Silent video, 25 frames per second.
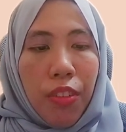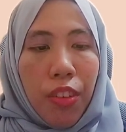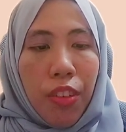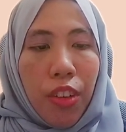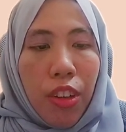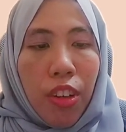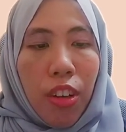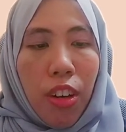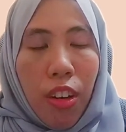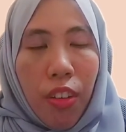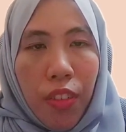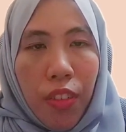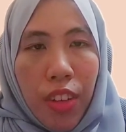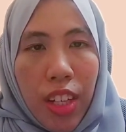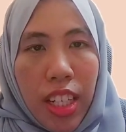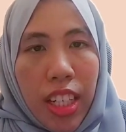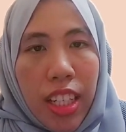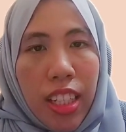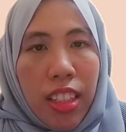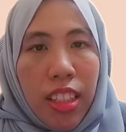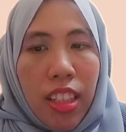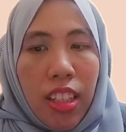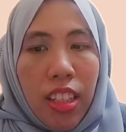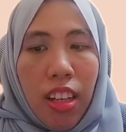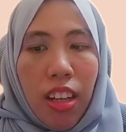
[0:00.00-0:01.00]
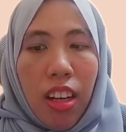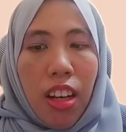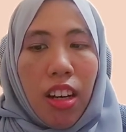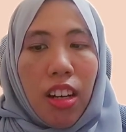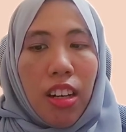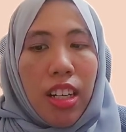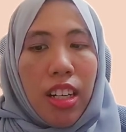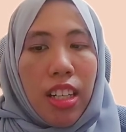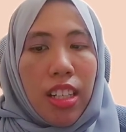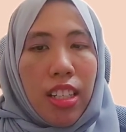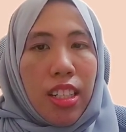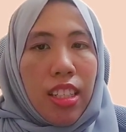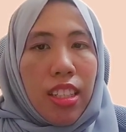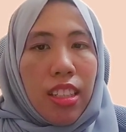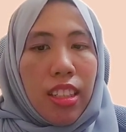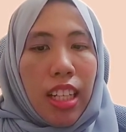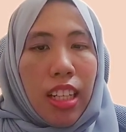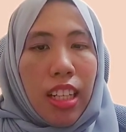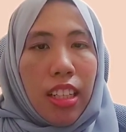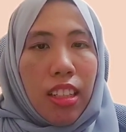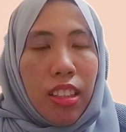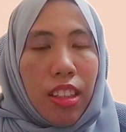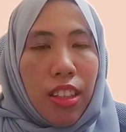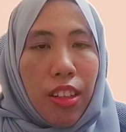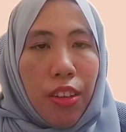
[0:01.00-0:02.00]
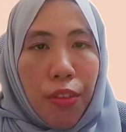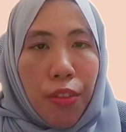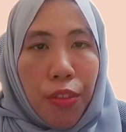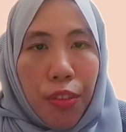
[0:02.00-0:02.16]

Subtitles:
for COVID-19 already started